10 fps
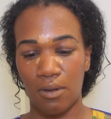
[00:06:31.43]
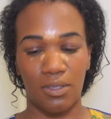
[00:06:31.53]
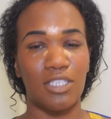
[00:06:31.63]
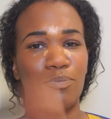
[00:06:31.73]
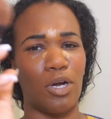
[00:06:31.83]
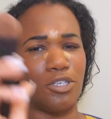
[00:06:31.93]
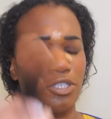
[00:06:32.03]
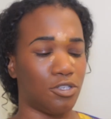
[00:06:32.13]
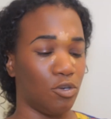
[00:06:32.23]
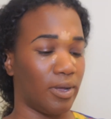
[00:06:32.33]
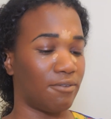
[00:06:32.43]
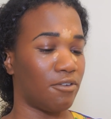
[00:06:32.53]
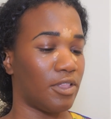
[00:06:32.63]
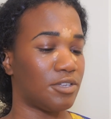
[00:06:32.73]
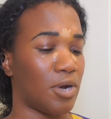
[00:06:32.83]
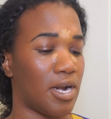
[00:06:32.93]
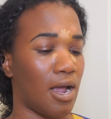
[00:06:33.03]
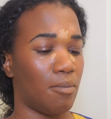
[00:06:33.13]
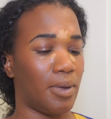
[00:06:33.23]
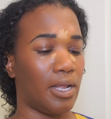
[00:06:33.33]
This brush is too big for this right
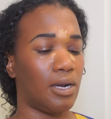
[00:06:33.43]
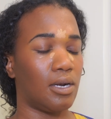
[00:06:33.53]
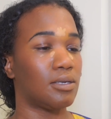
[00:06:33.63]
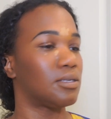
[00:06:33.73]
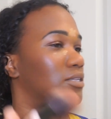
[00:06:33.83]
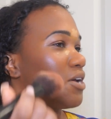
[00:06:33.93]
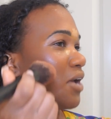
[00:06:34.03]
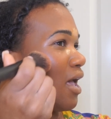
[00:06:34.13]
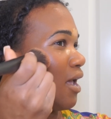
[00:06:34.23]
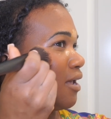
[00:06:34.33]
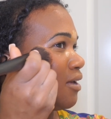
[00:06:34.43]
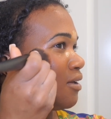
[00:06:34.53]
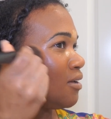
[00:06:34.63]
now, but it's okay.